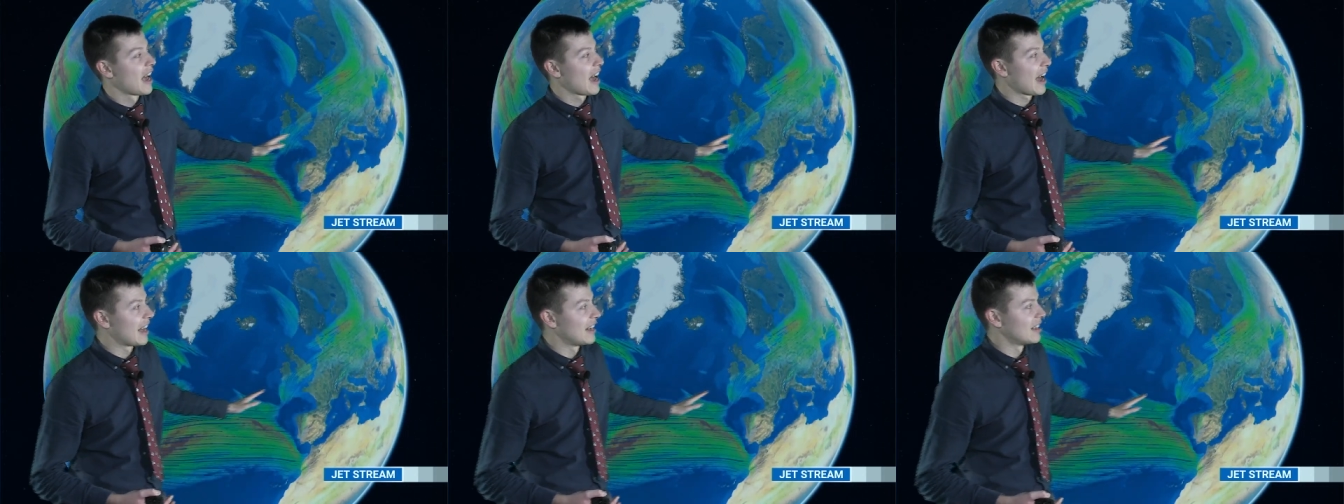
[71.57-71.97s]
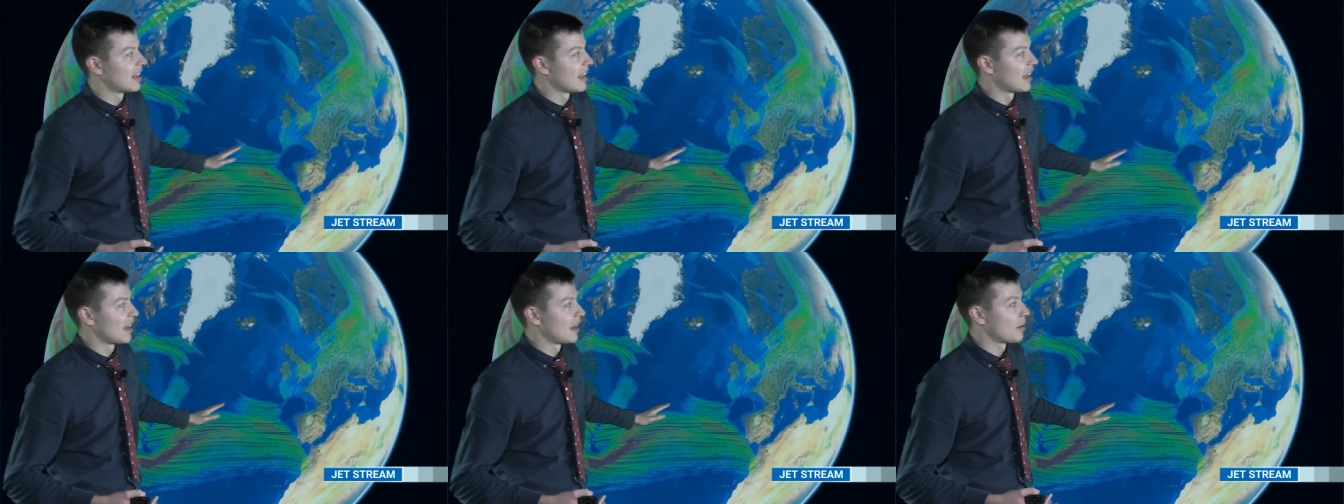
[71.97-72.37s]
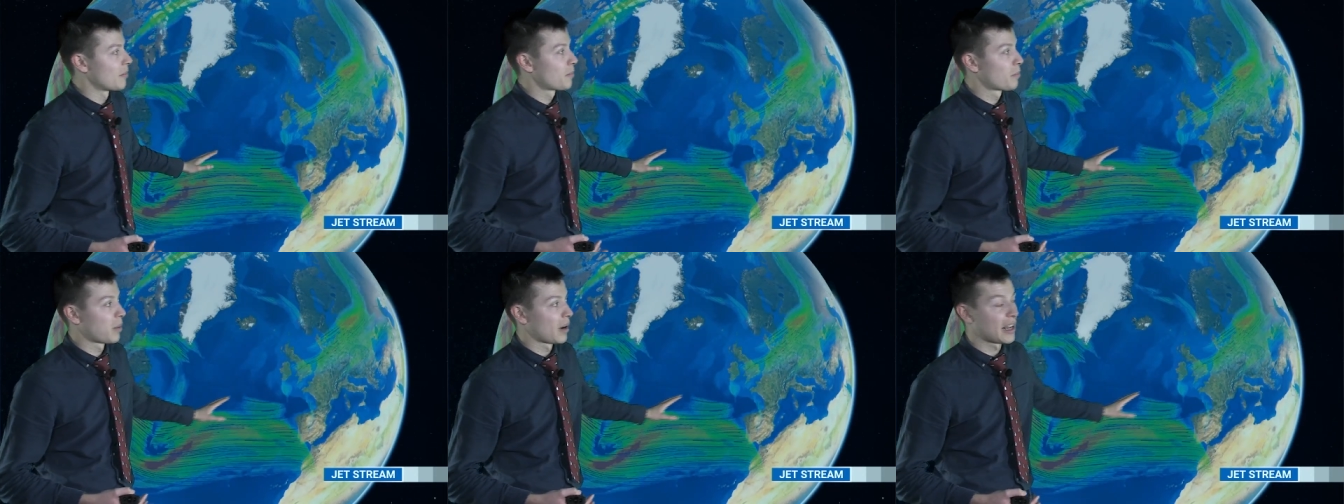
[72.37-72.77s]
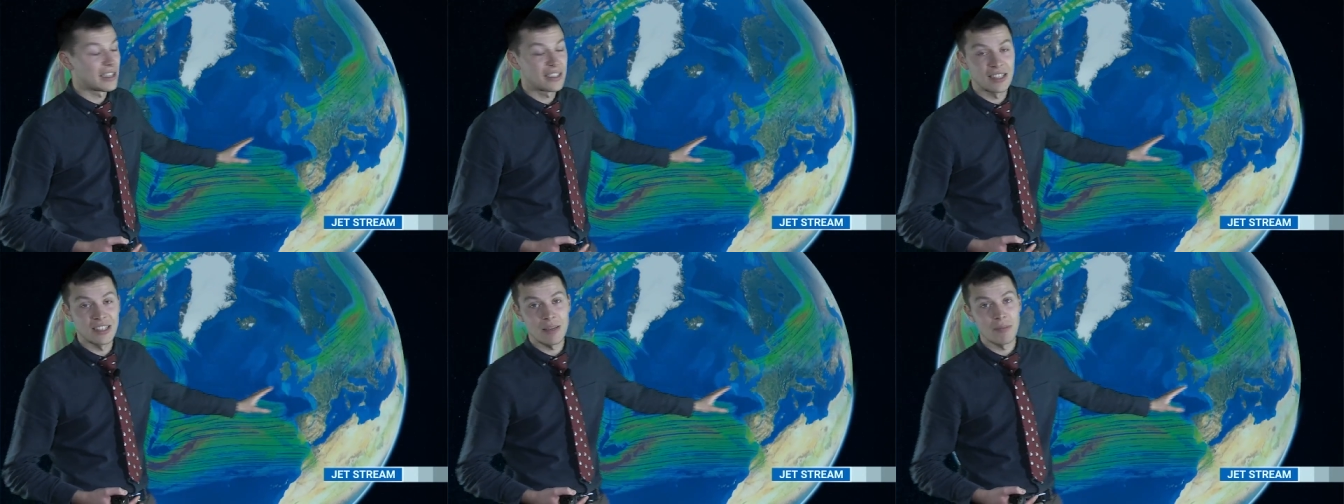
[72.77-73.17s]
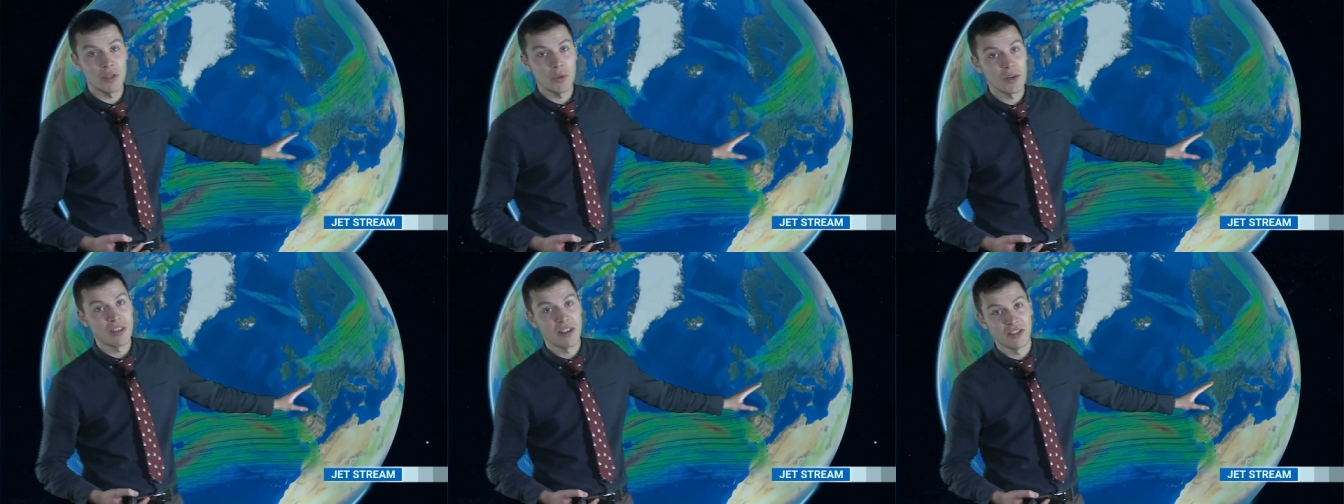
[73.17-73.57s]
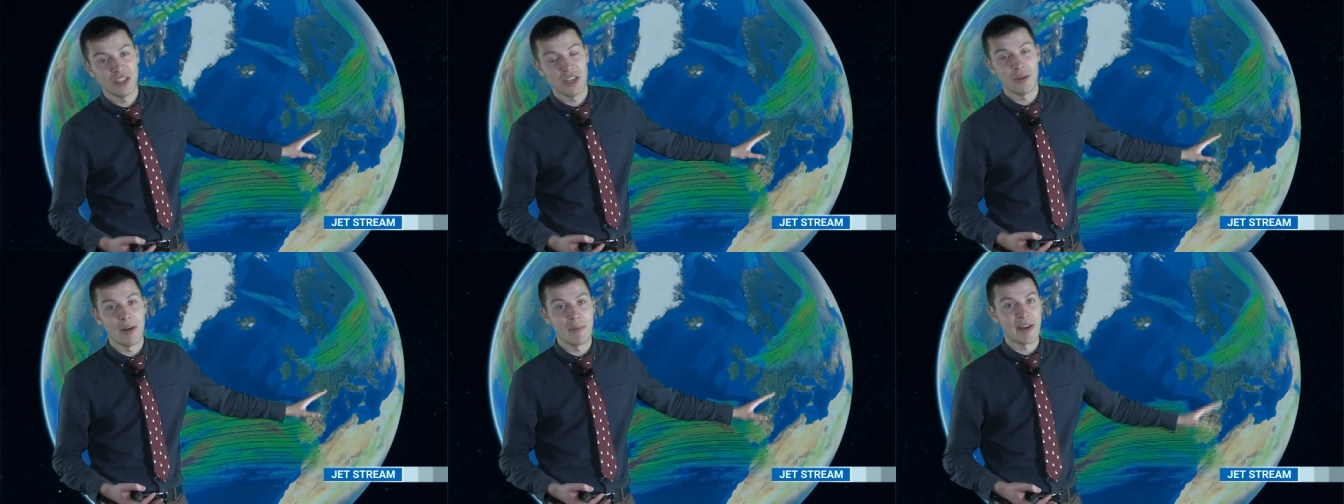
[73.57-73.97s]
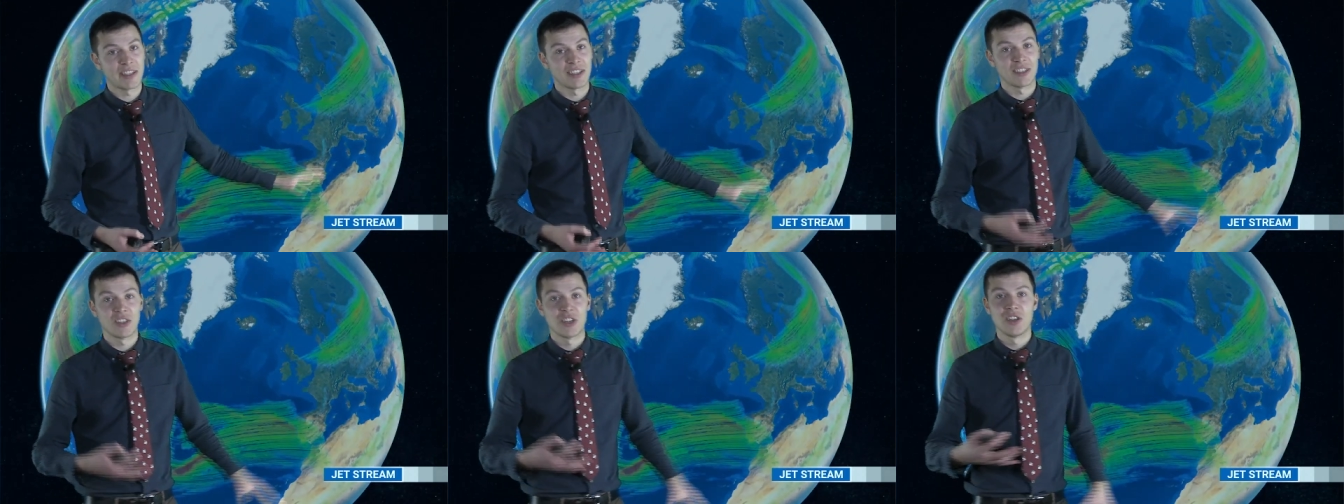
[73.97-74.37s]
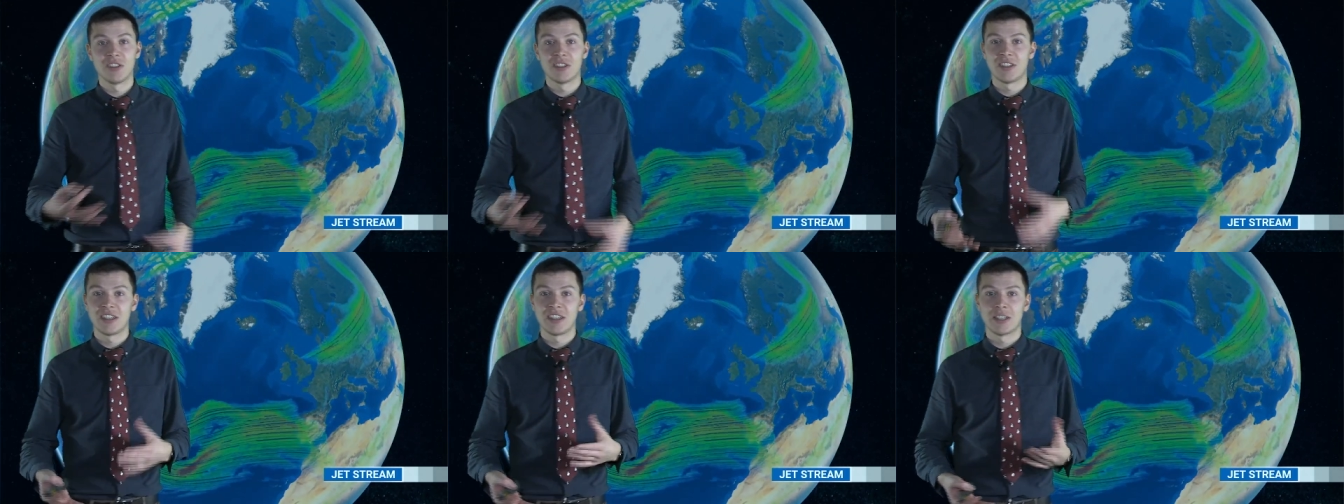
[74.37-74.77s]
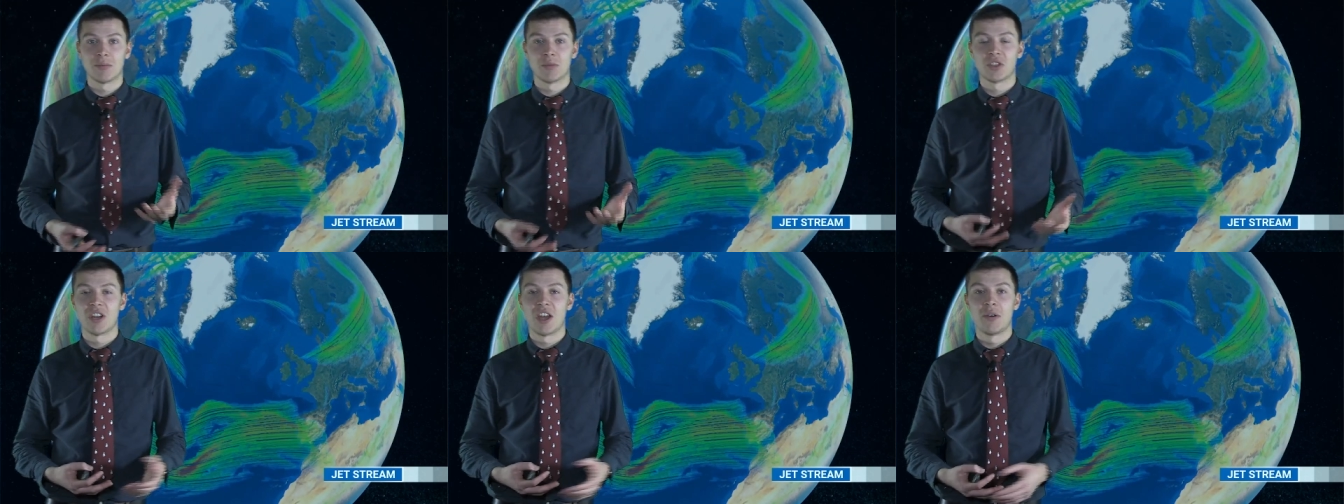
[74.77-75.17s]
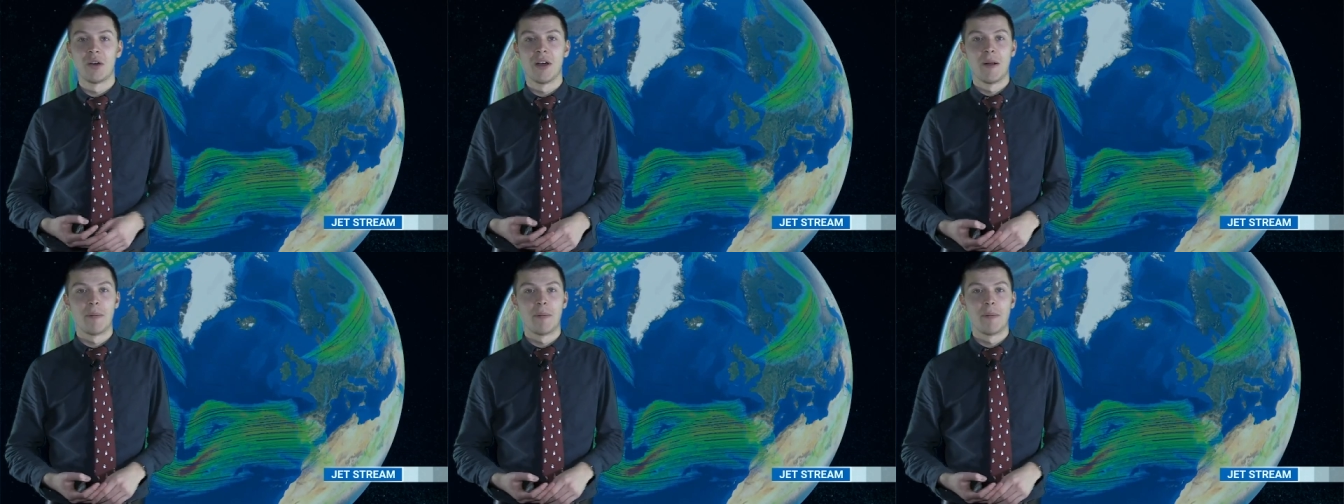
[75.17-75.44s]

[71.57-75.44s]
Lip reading: and places in between those two air masses could see some snow